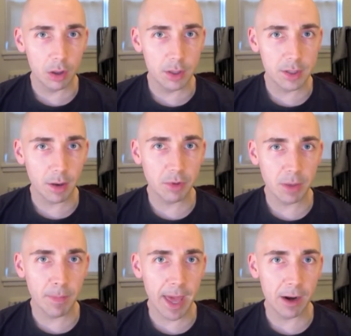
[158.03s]
the
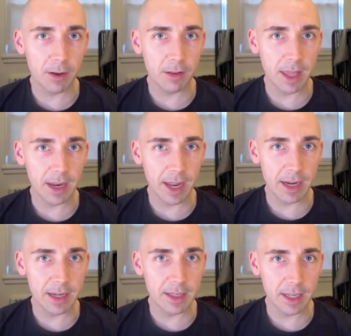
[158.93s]
subject matter that
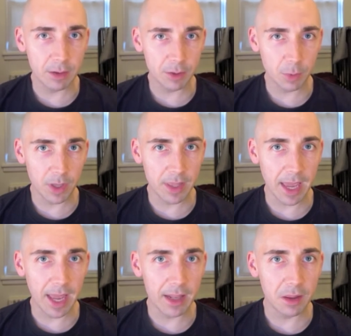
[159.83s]
Annie deals with
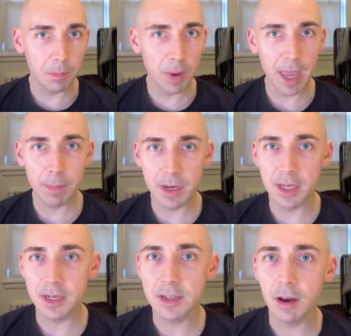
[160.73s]
and the
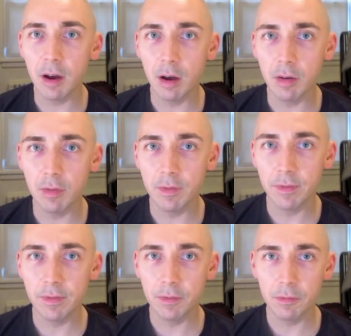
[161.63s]
peppiness
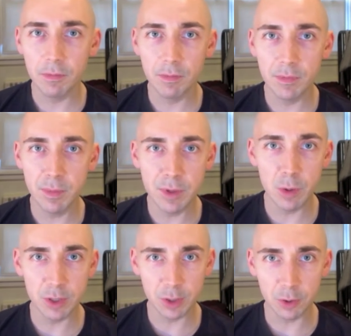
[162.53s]
of the
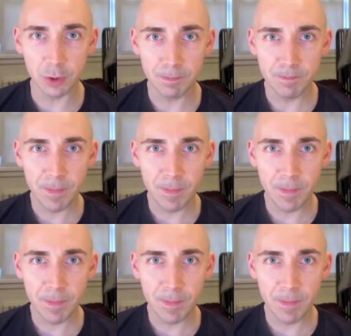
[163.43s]
musical.